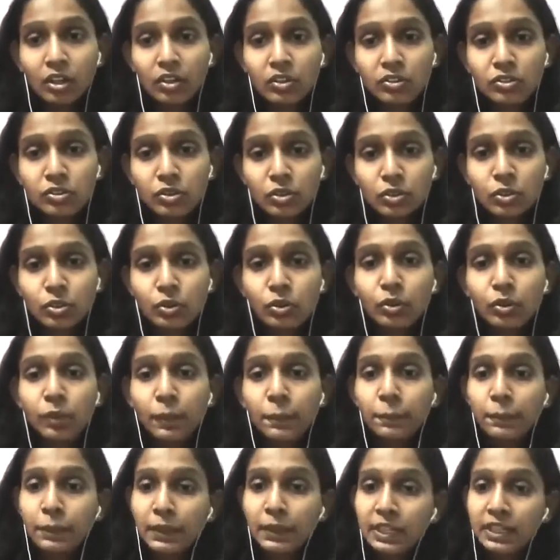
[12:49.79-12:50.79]
So
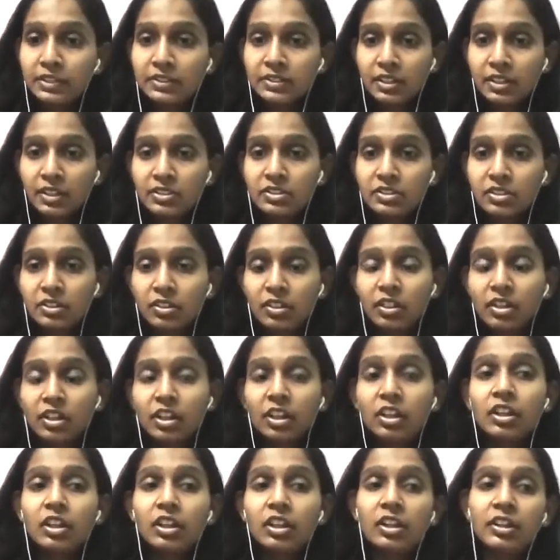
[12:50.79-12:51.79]
please consider
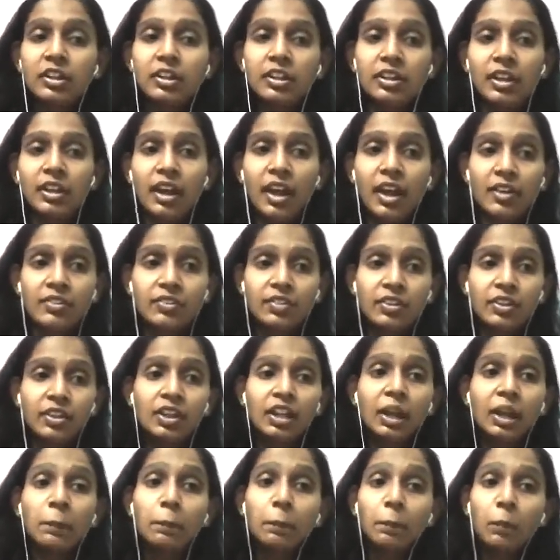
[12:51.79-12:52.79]
it as an
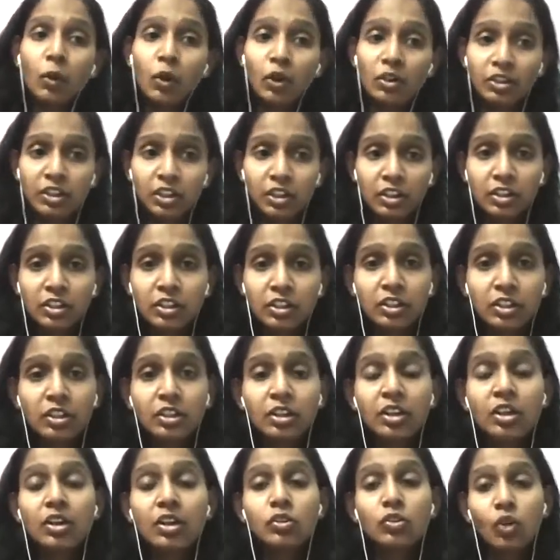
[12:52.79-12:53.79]
important
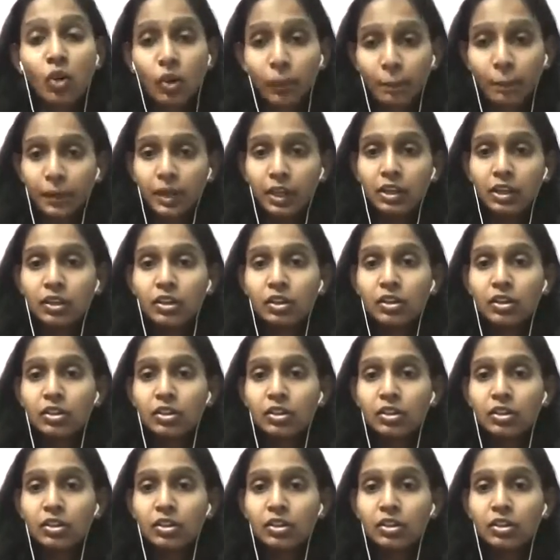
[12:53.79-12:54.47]
topic.